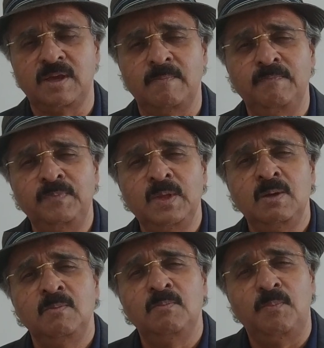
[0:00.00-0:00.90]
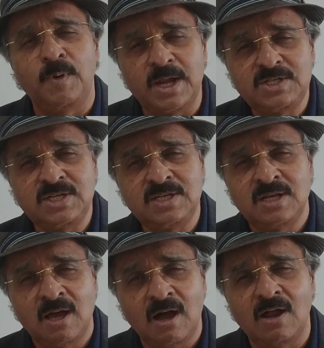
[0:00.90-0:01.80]
them brush
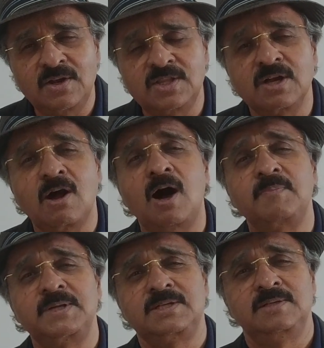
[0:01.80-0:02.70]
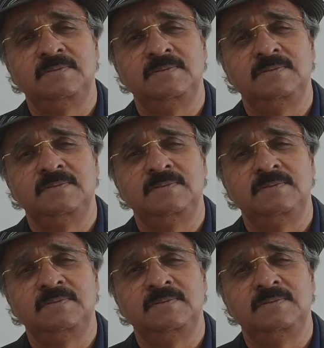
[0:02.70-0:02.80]
it under the carpet.